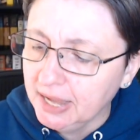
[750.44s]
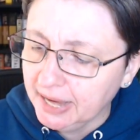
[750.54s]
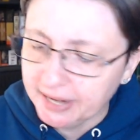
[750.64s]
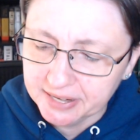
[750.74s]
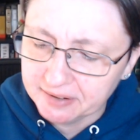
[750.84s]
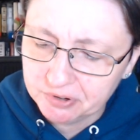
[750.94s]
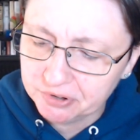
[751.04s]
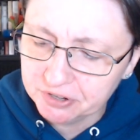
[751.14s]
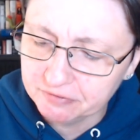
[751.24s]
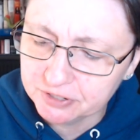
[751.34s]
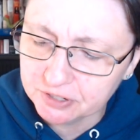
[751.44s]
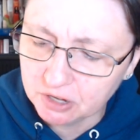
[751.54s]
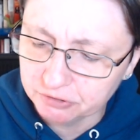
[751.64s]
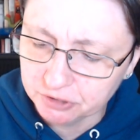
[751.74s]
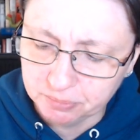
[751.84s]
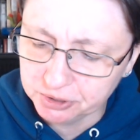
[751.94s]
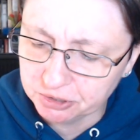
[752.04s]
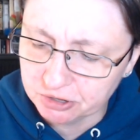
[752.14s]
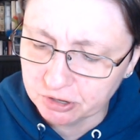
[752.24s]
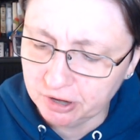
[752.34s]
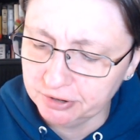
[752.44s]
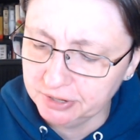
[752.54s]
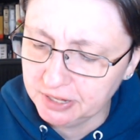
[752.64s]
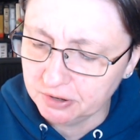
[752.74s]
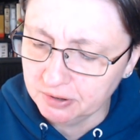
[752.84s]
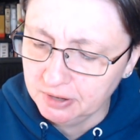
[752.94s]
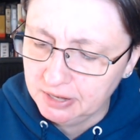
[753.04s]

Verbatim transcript: And I never heard of Song for the Butcher's Daughter either.